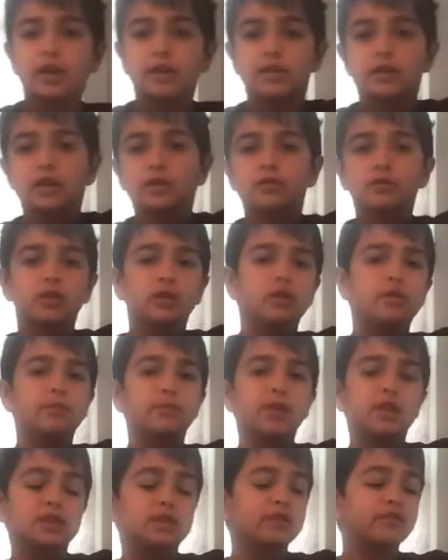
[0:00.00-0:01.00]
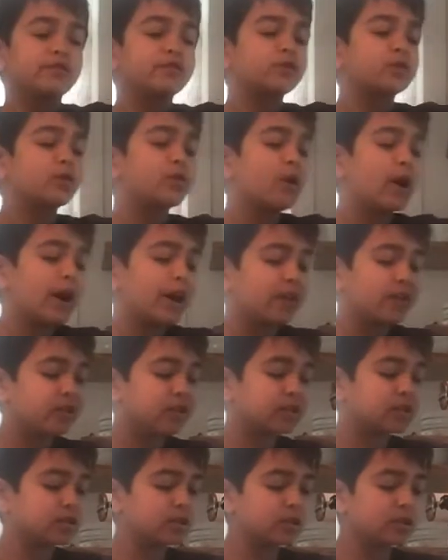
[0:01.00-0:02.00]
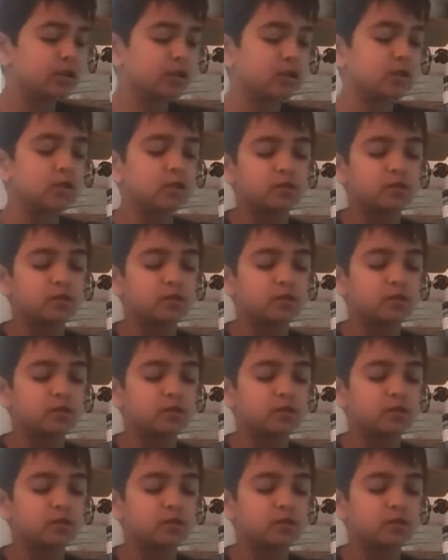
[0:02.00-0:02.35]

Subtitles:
then we're going to mix it for a while until it looks